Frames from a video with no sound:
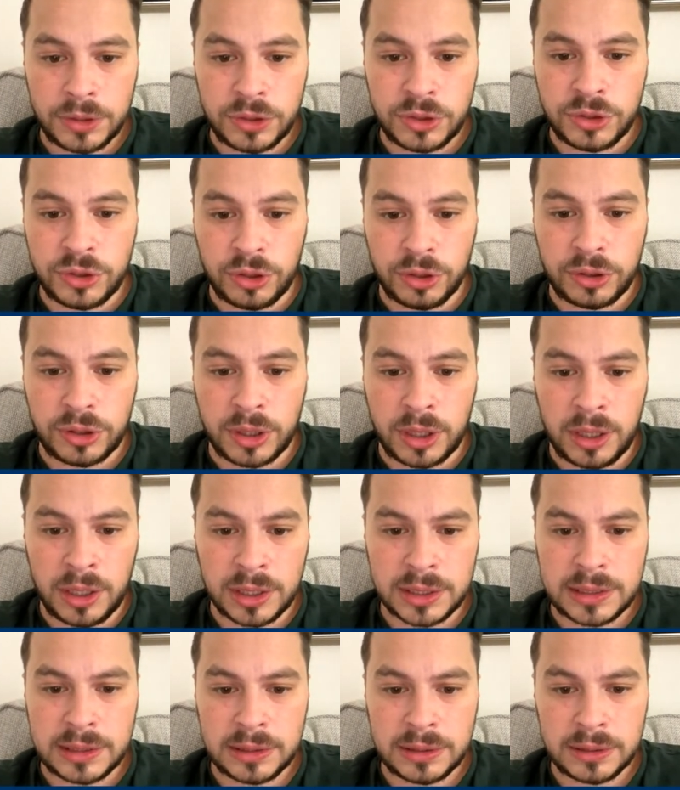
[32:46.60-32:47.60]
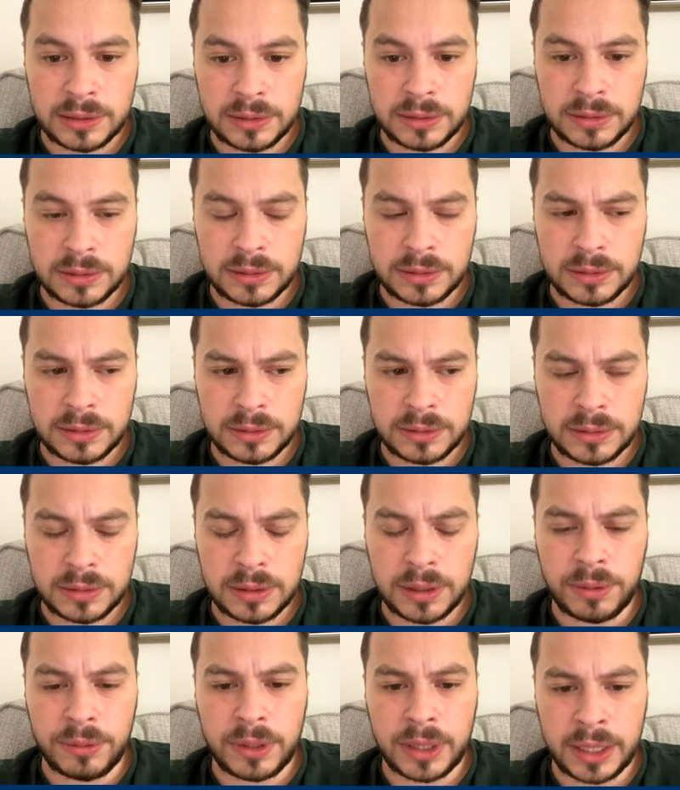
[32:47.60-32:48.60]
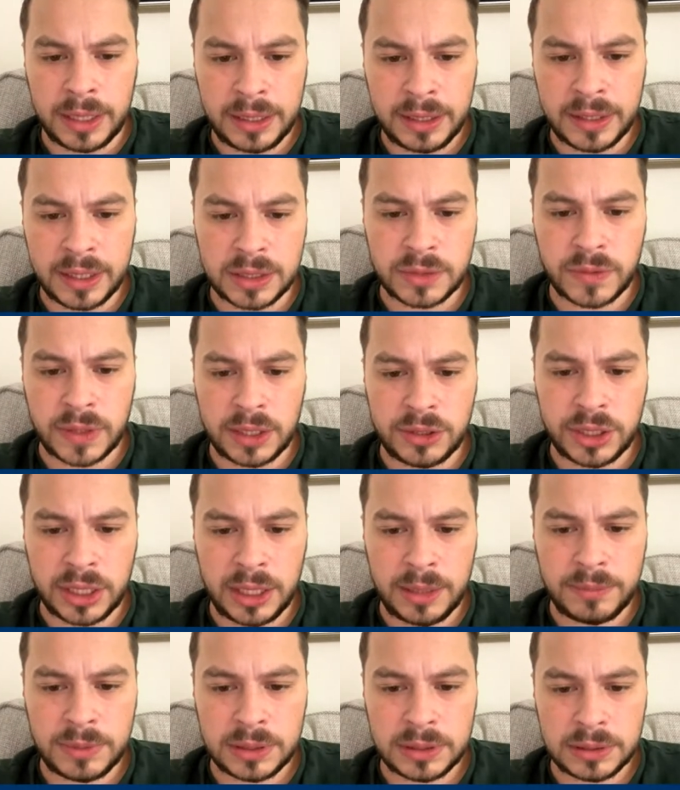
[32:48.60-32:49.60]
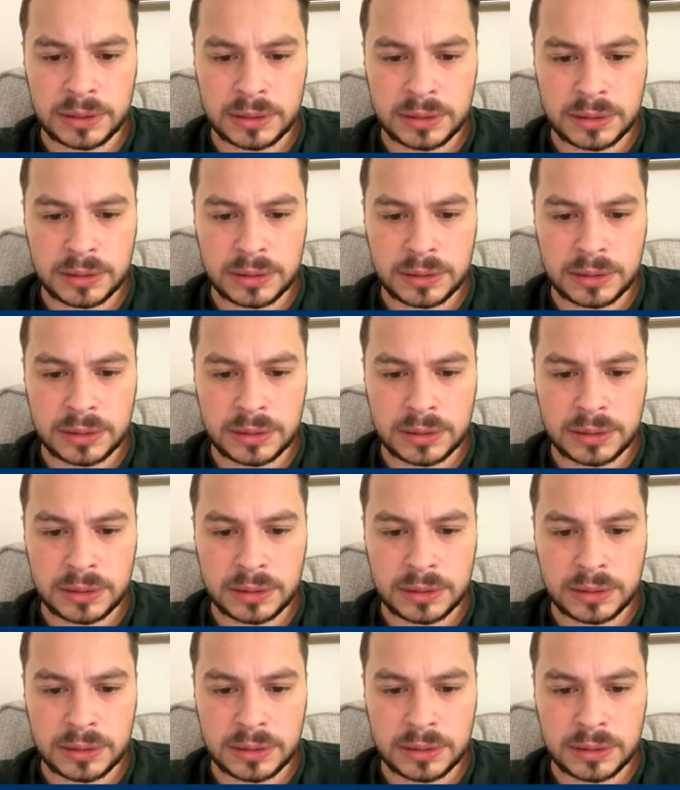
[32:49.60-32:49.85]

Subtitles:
Stuttgart. Okay, thanks for that, James.